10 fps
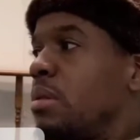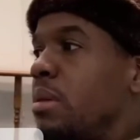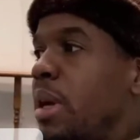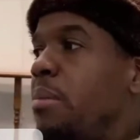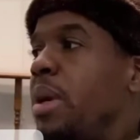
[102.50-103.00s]

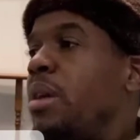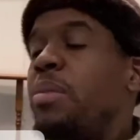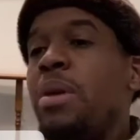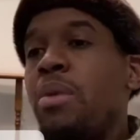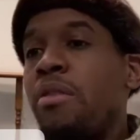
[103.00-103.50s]
And many
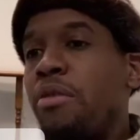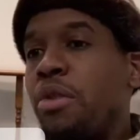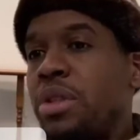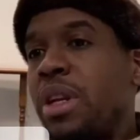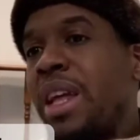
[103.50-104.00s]
people,
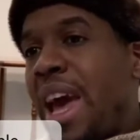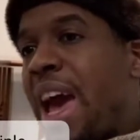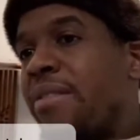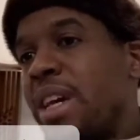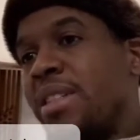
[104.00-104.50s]
unfortunately,
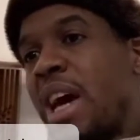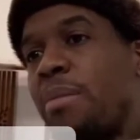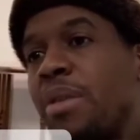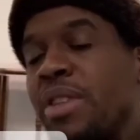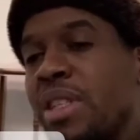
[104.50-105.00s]
have that type
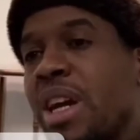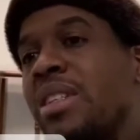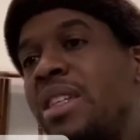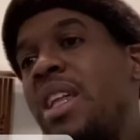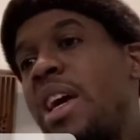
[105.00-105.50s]
of
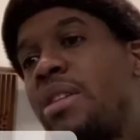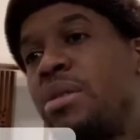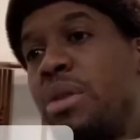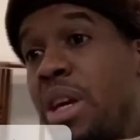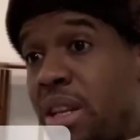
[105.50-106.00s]
disgusting
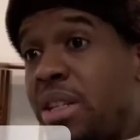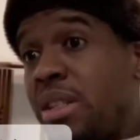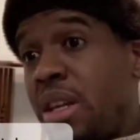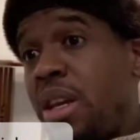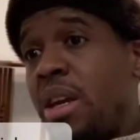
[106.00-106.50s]
attitude in this
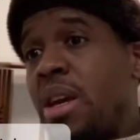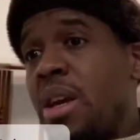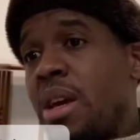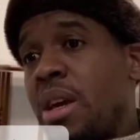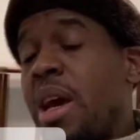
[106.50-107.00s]
city
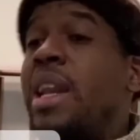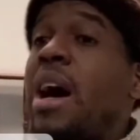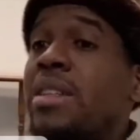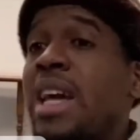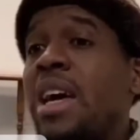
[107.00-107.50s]
and
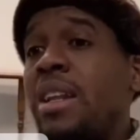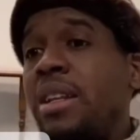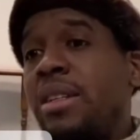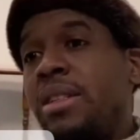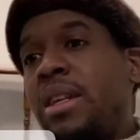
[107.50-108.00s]
outside of
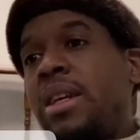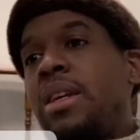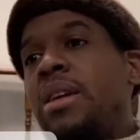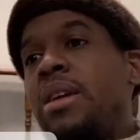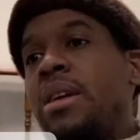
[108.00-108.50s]
this city,
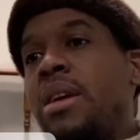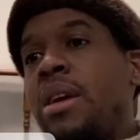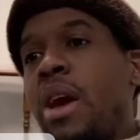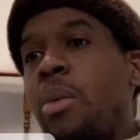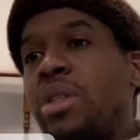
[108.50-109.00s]

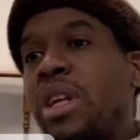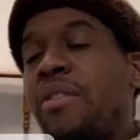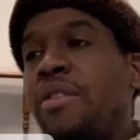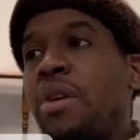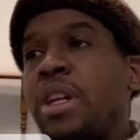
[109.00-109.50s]
in which they
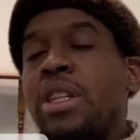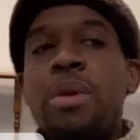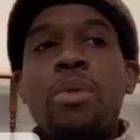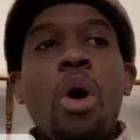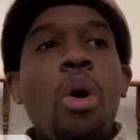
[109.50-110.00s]
feel that the
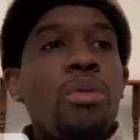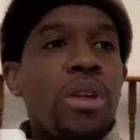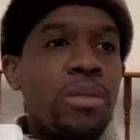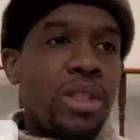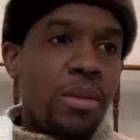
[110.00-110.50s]
people owe
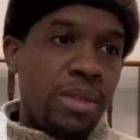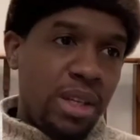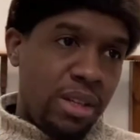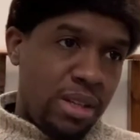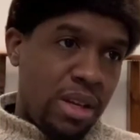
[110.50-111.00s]
them something.